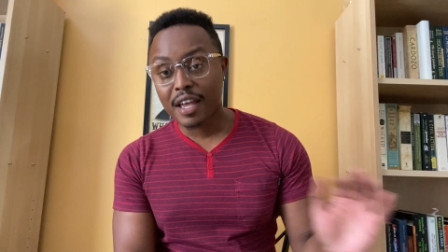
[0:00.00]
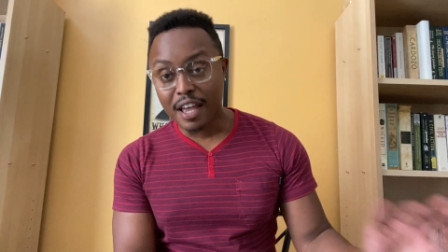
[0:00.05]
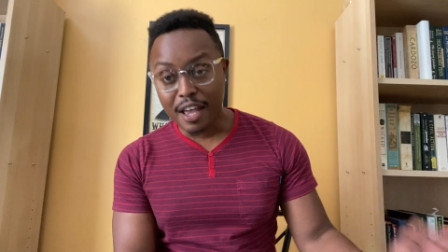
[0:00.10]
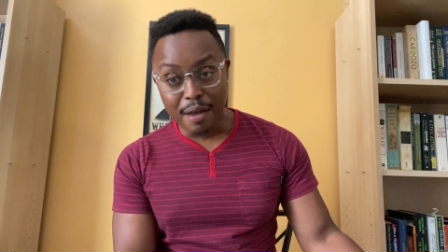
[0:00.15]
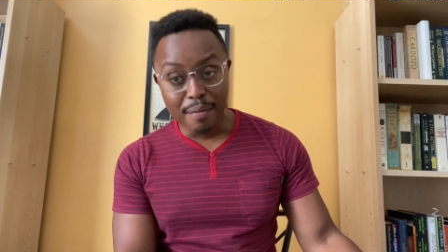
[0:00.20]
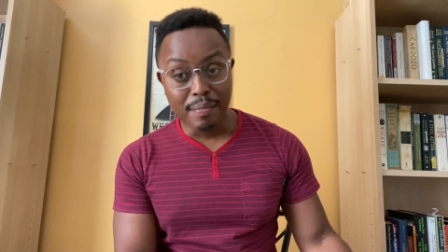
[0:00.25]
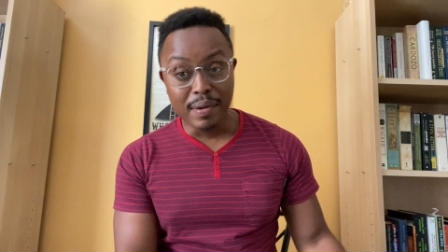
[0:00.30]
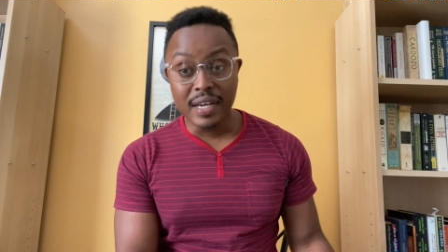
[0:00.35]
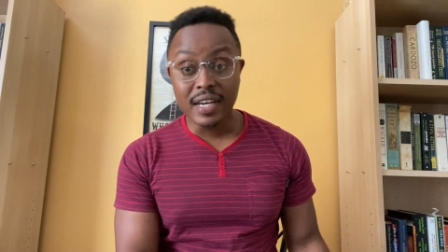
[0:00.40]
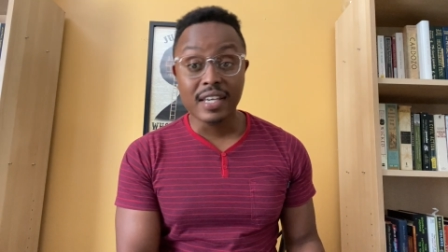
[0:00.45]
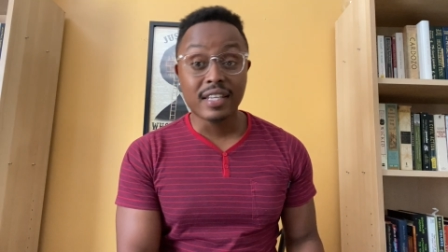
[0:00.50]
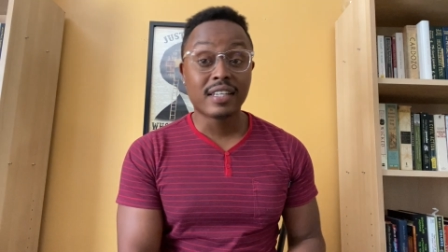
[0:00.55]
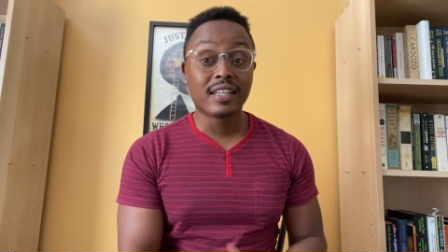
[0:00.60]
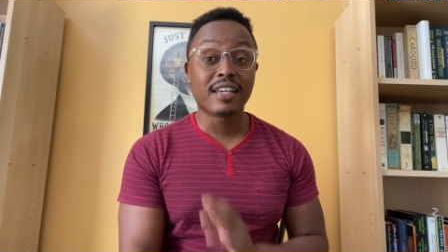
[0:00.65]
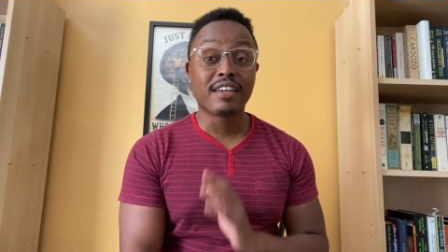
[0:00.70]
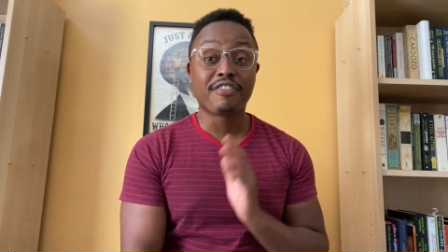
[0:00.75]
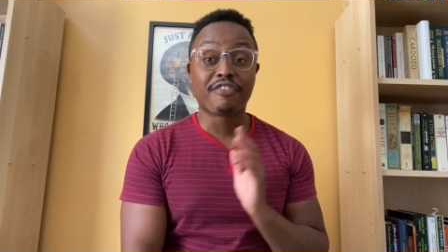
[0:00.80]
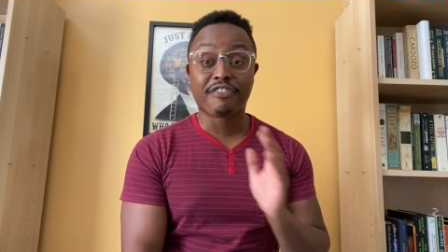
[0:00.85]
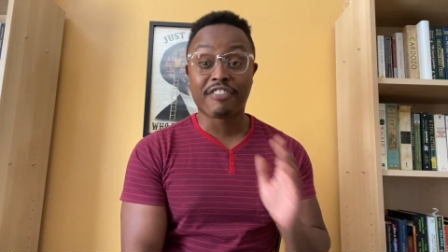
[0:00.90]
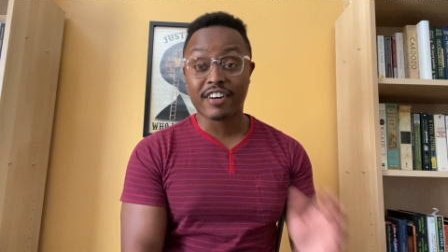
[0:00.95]

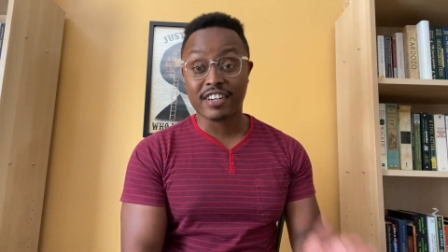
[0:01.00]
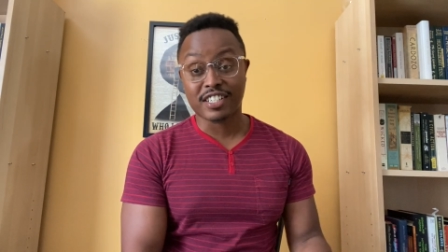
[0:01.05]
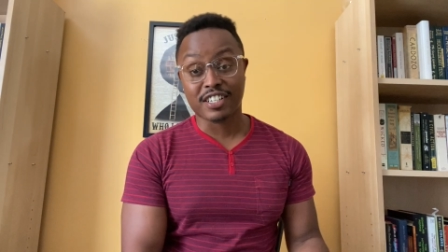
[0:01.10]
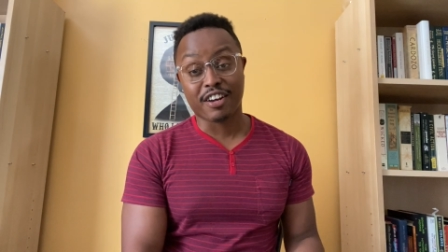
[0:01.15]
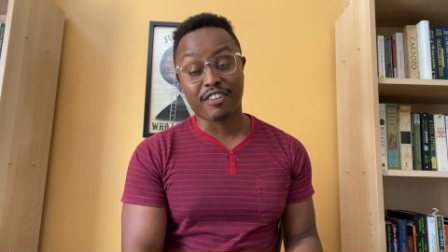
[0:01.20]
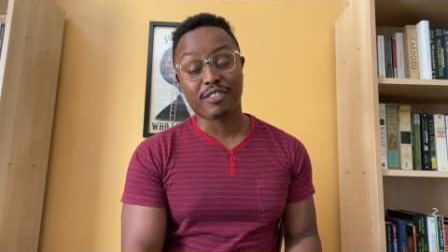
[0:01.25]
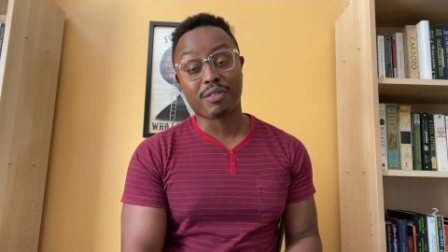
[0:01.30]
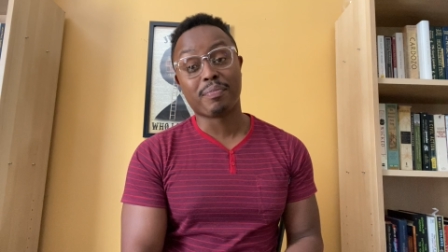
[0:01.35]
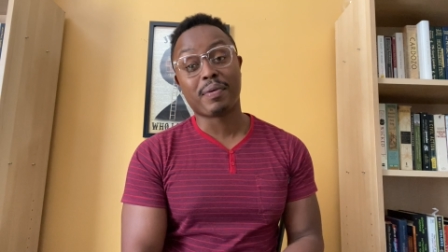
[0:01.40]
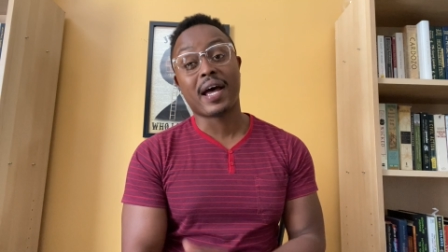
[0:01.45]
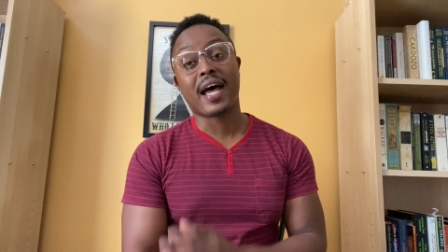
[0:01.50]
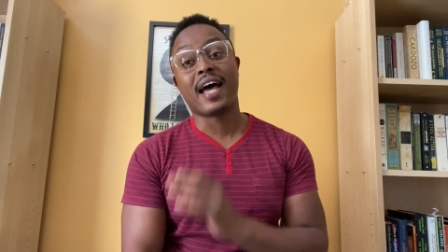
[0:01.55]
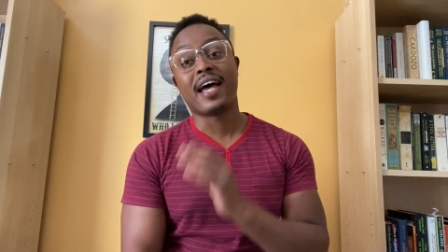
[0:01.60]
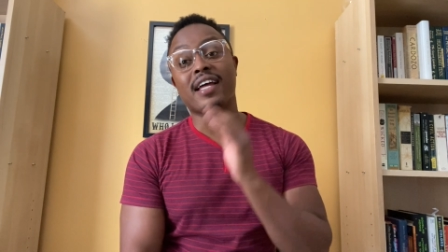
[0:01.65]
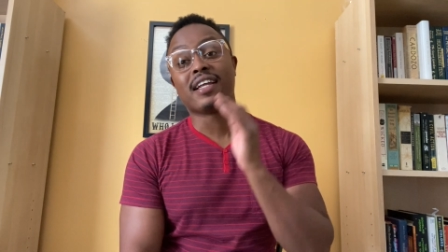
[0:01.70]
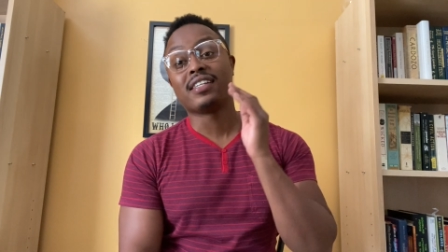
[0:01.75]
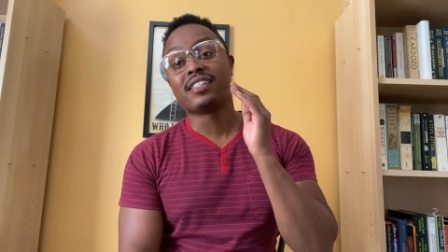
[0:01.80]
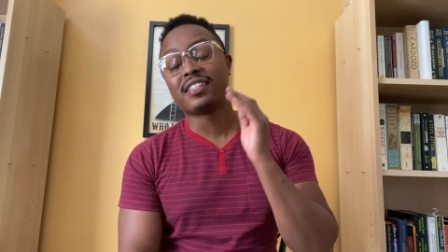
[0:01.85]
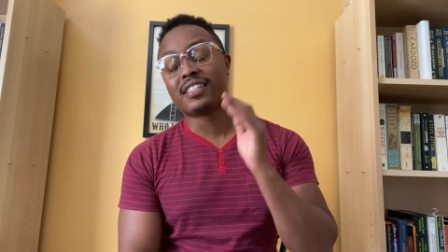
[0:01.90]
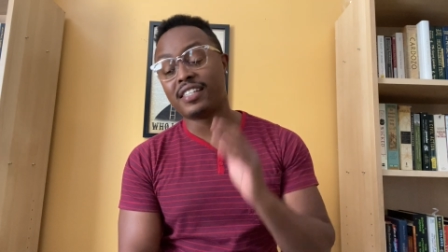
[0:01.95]
immediately fresh off the
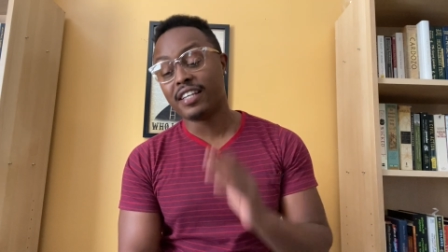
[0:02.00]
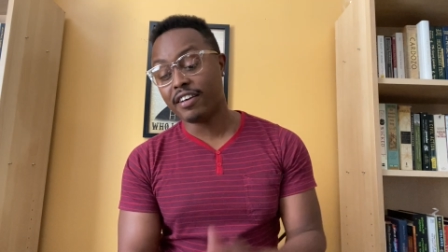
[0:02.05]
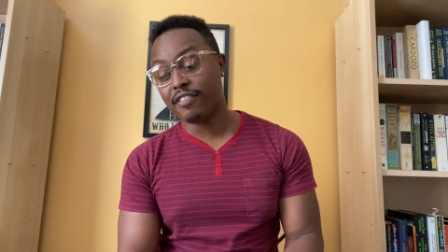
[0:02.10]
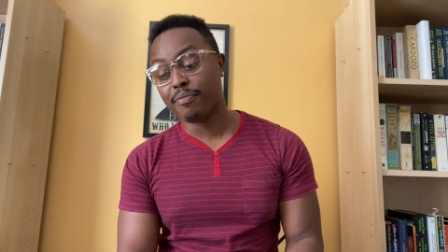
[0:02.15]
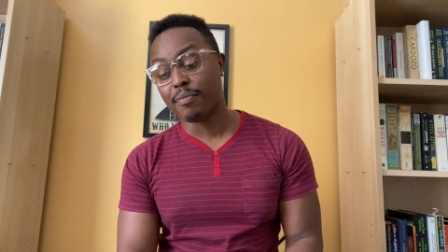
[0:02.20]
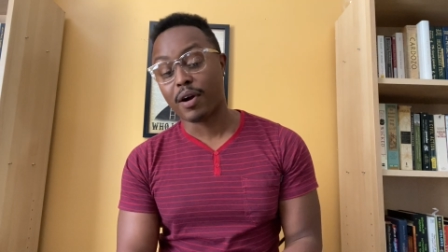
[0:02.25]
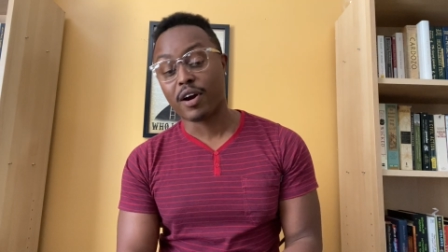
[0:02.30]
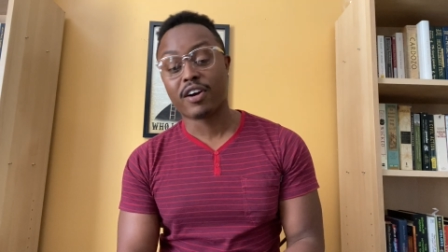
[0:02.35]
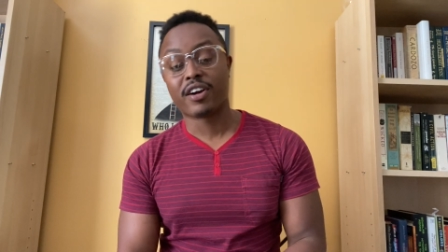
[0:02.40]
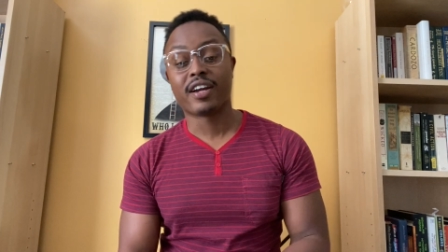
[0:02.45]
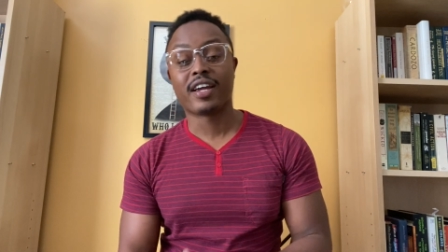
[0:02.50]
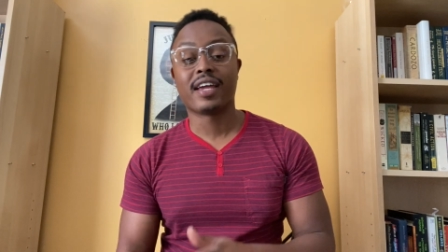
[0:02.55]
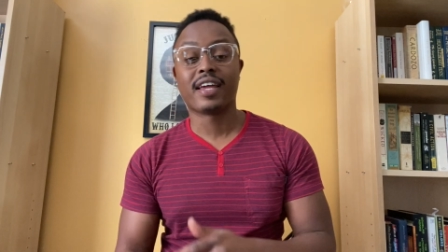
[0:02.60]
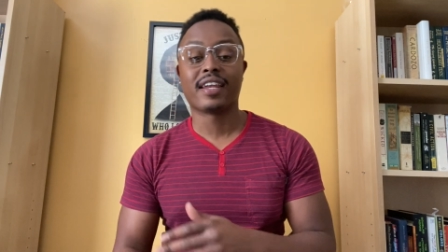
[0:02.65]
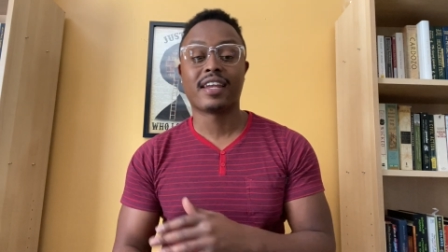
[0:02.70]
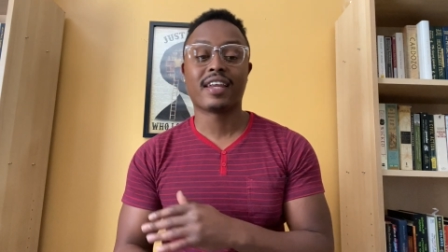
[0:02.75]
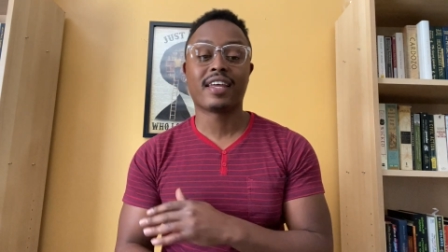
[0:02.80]
bat, Steve Martin,